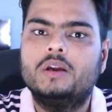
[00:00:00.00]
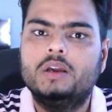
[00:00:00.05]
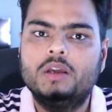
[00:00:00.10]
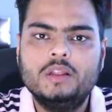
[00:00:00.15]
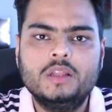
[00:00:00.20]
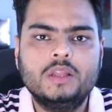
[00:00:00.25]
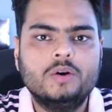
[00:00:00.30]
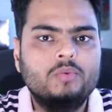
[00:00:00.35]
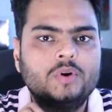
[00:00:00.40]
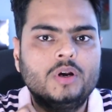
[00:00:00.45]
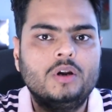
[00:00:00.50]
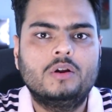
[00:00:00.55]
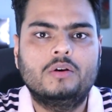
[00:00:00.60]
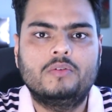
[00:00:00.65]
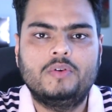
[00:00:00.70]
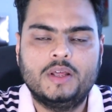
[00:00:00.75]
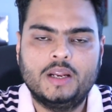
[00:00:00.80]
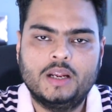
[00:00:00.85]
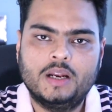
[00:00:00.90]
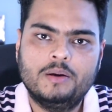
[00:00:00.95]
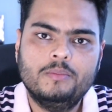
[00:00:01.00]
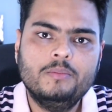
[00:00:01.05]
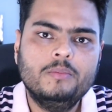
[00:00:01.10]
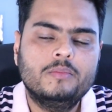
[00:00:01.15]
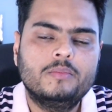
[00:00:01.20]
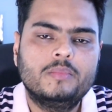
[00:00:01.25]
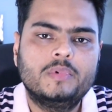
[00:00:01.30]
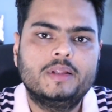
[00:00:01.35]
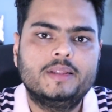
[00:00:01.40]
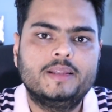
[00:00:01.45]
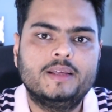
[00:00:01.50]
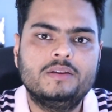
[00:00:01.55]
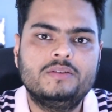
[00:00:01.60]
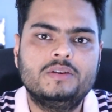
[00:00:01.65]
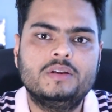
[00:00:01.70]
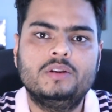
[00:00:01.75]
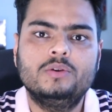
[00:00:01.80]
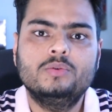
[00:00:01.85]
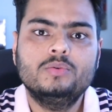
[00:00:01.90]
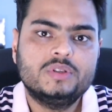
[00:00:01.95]
In the world of LLM, there
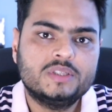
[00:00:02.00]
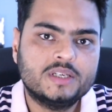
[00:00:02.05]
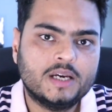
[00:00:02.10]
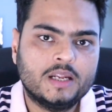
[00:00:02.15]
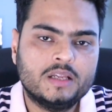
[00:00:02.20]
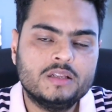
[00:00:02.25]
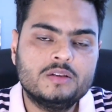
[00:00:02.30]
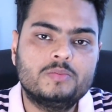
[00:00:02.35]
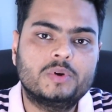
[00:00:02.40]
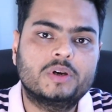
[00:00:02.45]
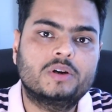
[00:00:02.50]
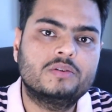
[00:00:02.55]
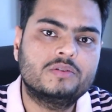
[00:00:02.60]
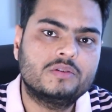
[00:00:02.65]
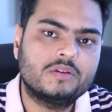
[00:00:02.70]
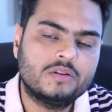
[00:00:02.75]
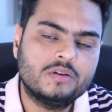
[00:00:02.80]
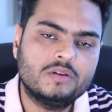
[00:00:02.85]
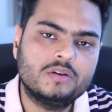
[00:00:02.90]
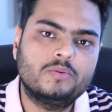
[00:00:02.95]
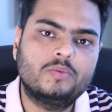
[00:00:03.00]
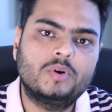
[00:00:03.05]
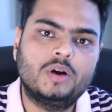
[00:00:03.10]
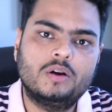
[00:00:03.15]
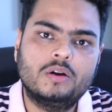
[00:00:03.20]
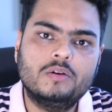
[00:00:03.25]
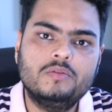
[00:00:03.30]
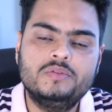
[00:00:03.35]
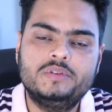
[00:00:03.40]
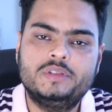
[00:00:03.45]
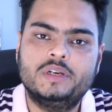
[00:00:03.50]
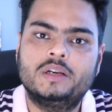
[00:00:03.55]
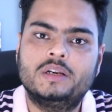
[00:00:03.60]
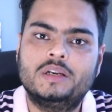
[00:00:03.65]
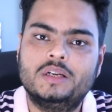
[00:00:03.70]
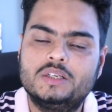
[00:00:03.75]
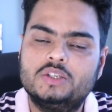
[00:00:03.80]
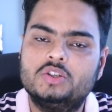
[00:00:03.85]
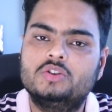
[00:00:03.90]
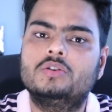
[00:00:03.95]
is a new challenge because this is a world of
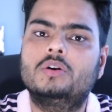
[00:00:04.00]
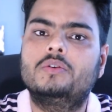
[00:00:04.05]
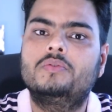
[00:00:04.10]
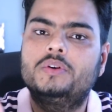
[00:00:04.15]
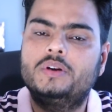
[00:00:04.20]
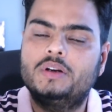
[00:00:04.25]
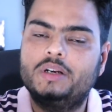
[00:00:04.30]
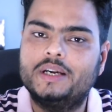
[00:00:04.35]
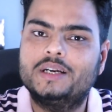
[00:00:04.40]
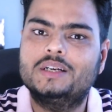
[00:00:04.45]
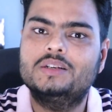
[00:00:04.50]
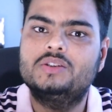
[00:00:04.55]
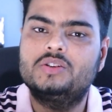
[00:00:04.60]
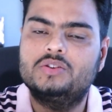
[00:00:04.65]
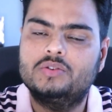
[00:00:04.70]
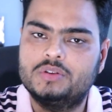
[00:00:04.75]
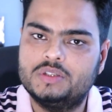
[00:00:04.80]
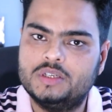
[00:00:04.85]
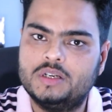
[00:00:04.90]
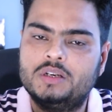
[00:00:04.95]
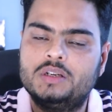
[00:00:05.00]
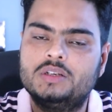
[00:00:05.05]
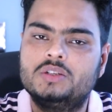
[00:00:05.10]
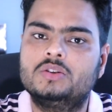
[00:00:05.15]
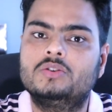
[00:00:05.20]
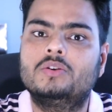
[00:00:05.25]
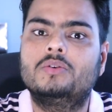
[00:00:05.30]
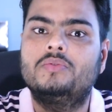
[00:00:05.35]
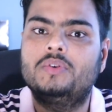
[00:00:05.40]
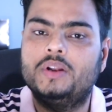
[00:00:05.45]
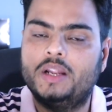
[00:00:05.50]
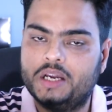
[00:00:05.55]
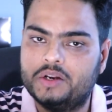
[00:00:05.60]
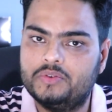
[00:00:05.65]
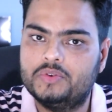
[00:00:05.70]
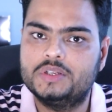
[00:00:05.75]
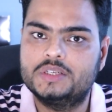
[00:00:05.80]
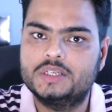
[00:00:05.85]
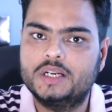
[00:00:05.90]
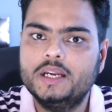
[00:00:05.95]
generation of text or generation of
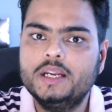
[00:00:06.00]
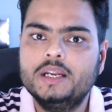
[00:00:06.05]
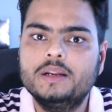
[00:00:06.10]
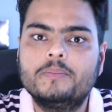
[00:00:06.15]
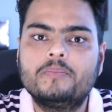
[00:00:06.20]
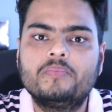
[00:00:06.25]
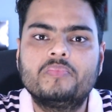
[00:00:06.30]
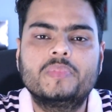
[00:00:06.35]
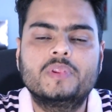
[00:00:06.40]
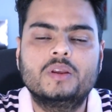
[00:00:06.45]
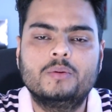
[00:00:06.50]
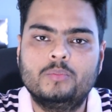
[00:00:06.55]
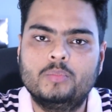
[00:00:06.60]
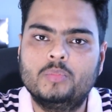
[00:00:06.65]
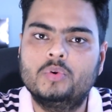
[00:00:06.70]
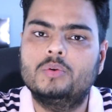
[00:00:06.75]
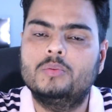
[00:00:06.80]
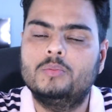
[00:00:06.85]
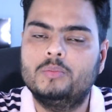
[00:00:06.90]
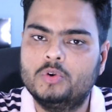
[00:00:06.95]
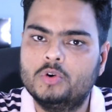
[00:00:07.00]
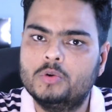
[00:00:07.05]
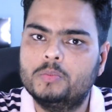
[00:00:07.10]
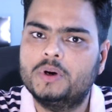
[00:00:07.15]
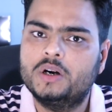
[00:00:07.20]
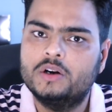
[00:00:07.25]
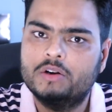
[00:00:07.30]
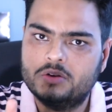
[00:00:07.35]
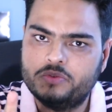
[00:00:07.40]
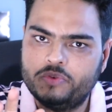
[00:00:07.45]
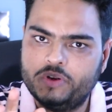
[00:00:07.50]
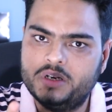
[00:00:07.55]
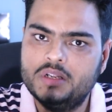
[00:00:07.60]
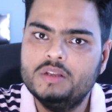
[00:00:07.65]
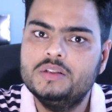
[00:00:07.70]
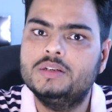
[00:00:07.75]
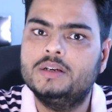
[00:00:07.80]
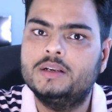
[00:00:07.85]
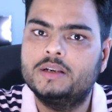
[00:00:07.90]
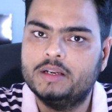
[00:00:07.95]
language, right? More part of it
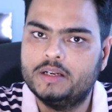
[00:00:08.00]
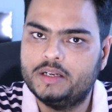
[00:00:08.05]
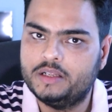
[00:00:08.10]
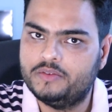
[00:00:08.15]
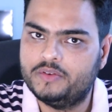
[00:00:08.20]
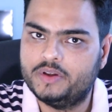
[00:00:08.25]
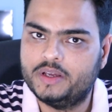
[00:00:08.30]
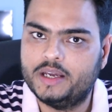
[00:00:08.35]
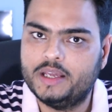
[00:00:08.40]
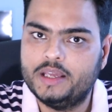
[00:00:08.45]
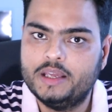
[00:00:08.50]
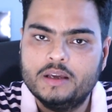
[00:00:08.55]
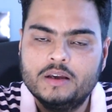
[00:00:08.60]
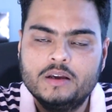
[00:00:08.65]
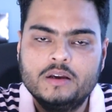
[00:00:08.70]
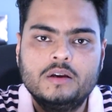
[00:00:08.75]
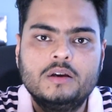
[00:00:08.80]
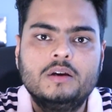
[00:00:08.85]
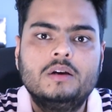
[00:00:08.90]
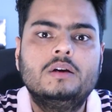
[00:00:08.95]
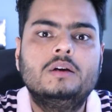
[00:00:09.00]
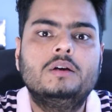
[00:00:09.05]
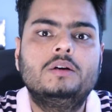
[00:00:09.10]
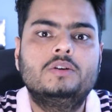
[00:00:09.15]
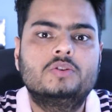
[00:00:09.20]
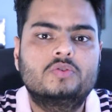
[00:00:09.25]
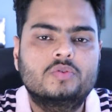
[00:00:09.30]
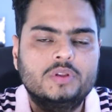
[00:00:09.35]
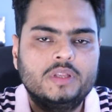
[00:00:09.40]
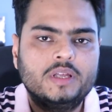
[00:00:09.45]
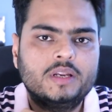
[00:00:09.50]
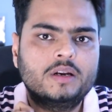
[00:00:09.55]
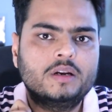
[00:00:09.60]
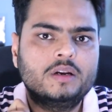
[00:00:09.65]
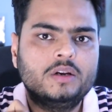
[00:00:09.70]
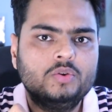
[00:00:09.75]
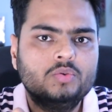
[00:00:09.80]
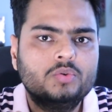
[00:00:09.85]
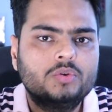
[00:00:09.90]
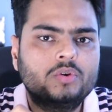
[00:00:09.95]
is generative AI. So there
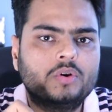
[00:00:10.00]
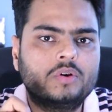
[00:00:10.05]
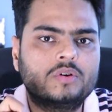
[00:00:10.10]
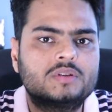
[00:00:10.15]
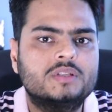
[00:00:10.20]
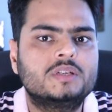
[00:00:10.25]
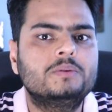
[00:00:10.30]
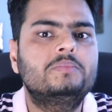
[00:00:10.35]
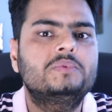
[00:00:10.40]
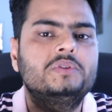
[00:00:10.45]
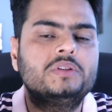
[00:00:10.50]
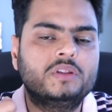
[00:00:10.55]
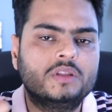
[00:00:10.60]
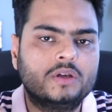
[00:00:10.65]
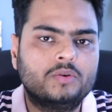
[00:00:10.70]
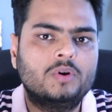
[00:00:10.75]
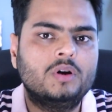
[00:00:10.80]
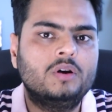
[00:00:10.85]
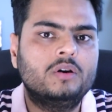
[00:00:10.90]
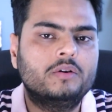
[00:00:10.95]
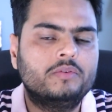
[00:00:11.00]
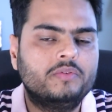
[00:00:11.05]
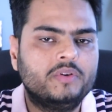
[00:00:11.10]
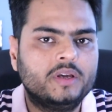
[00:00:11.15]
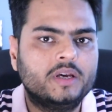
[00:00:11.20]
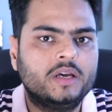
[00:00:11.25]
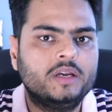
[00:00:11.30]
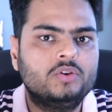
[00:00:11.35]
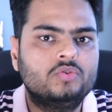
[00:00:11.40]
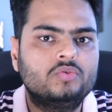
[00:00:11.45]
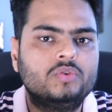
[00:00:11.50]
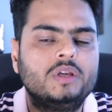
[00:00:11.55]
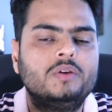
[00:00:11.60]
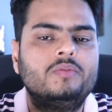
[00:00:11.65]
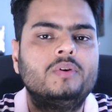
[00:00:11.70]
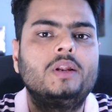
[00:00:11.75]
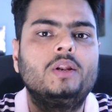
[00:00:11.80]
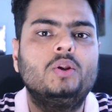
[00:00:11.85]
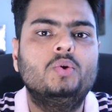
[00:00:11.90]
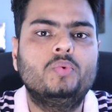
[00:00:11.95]
are new concepts in the world of AI to
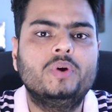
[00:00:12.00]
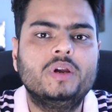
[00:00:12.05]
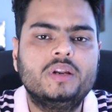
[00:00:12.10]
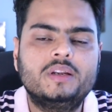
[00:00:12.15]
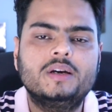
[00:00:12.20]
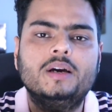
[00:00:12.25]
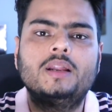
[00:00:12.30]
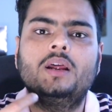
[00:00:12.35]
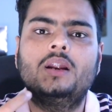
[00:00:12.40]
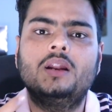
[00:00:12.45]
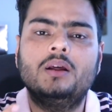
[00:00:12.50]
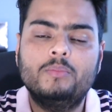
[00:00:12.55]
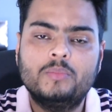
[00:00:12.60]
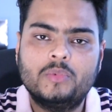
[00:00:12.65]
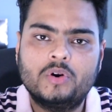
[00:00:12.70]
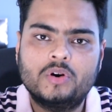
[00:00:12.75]
evaluate a LLM